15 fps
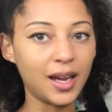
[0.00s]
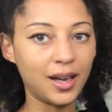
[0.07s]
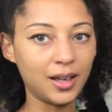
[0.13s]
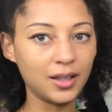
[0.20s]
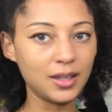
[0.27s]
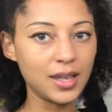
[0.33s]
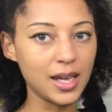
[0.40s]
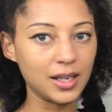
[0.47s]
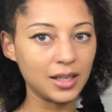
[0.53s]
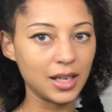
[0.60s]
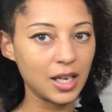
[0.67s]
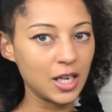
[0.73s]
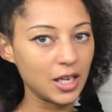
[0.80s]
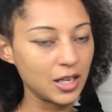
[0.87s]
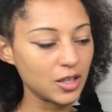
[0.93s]
and then
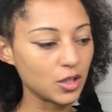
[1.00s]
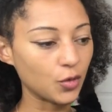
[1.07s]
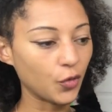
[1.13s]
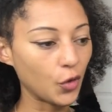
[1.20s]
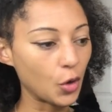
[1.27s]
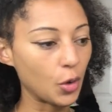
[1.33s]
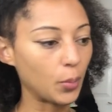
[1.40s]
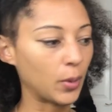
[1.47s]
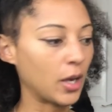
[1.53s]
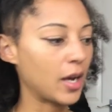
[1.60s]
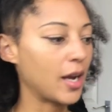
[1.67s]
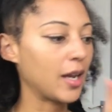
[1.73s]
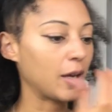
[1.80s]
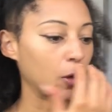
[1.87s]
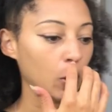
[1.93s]
it is
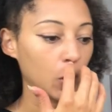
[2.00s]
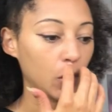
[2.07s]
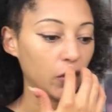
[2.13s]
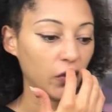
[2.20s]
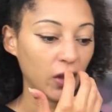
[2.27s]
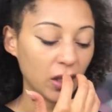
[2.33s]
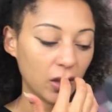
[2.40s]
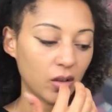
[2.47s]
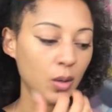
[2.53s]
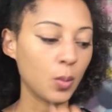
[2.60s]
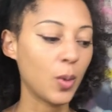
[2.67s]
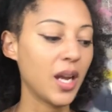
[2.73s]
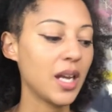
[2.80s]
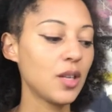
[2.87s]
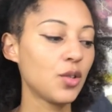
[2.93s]
4-ply or fingering
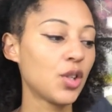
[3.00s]
weight.